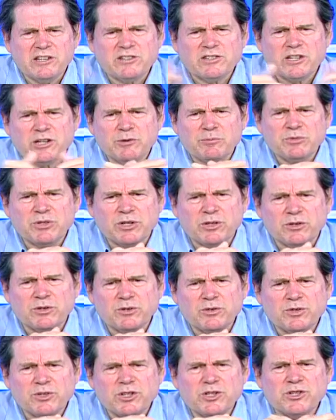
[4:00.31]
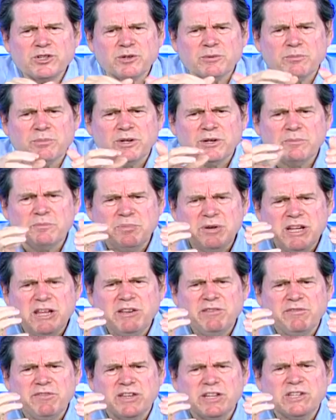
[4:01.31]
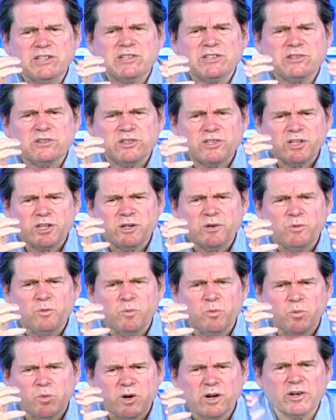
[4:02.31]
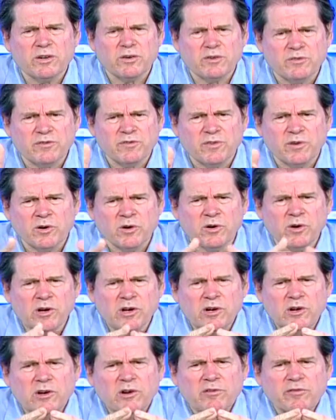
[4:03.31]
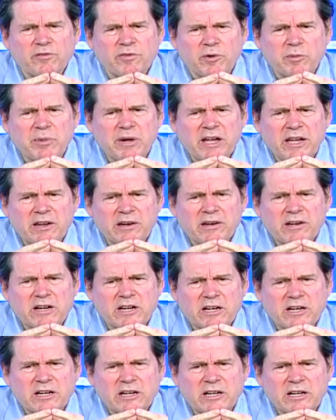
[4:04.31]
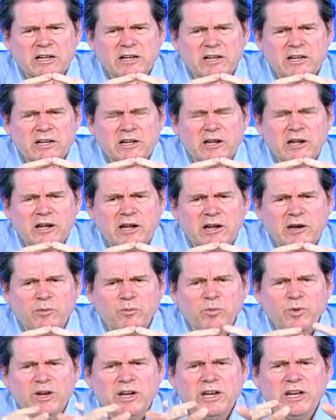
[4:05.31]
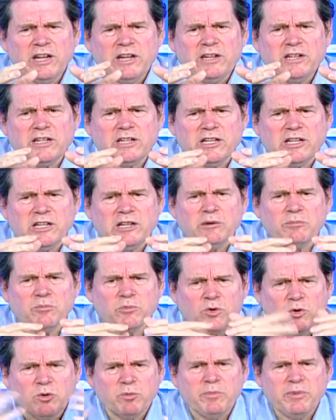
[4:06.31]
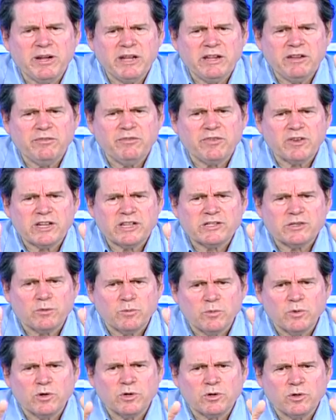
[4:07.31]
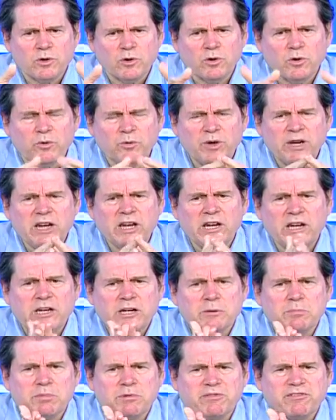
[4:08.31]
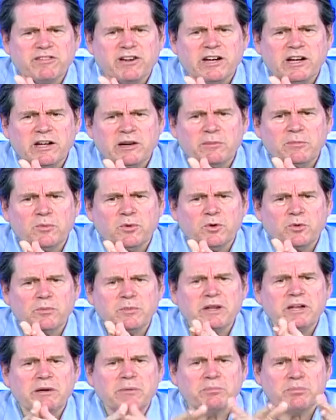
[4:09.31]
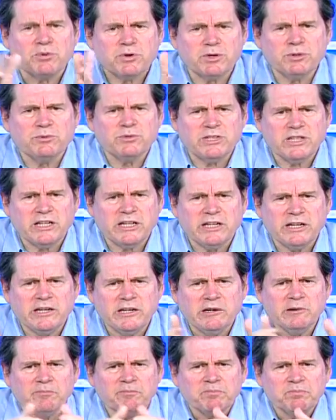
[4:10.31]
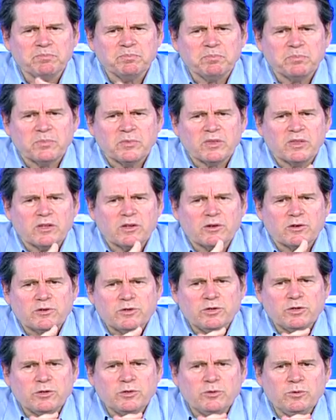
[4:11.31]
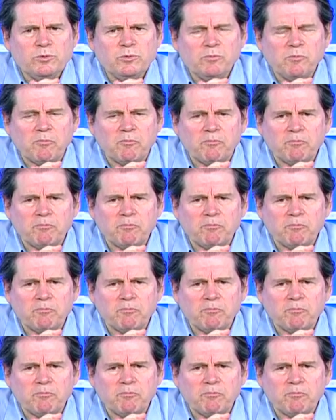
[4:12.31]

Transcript: subject, nutrition, but beef is so wonderful for mankind, and we need to eat more beef as a world. We need to provide more meat protein to